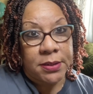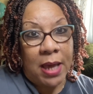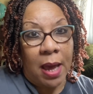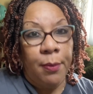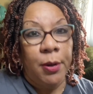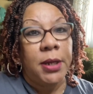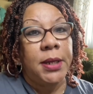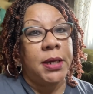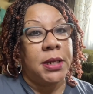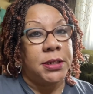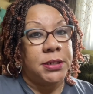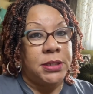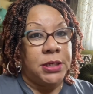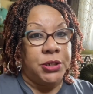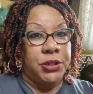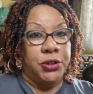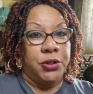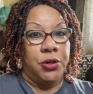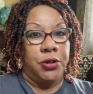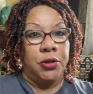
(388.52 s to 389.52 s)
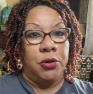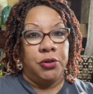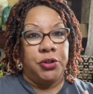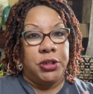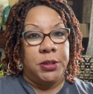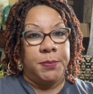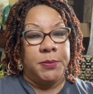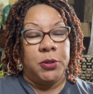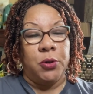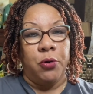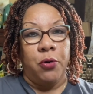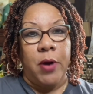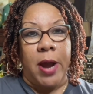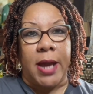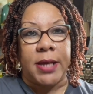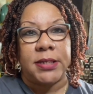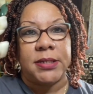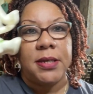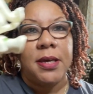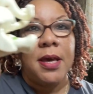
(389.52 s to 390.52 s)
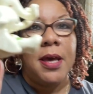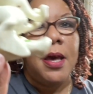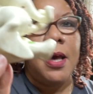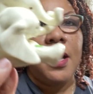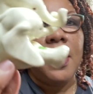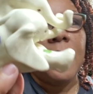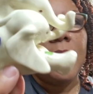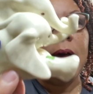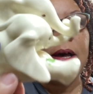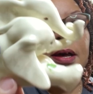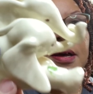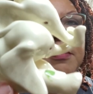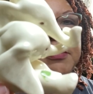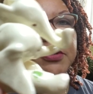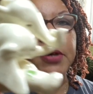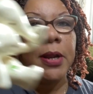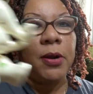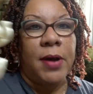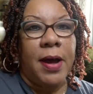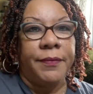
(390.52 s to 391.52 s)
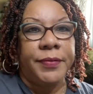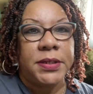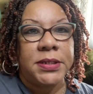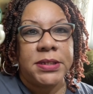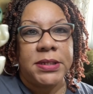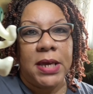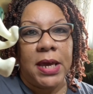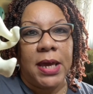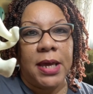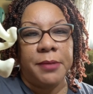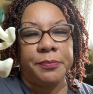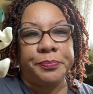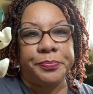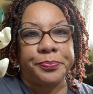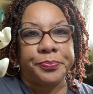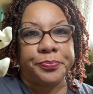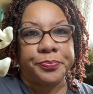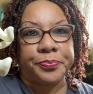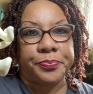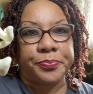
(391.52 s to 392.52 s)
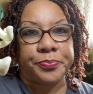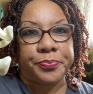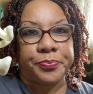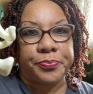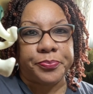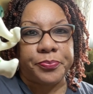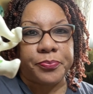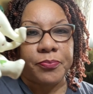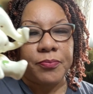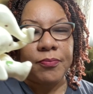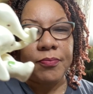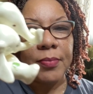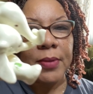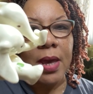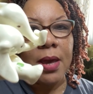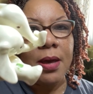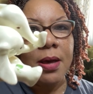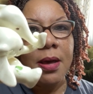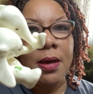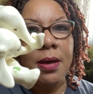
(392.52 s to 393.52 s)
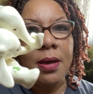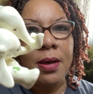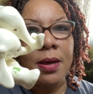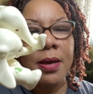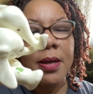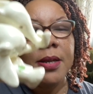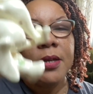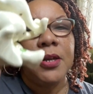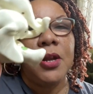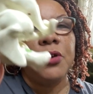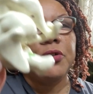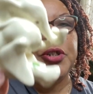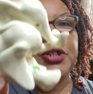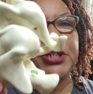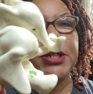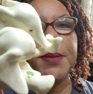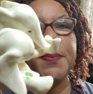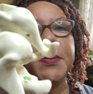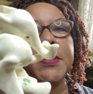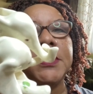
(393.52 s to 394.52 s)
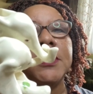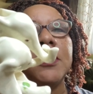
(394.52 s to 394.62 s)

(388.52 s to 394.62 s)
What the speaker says: going to get a t-shirt. No chips, no cracks. So I don't have to say it. No chips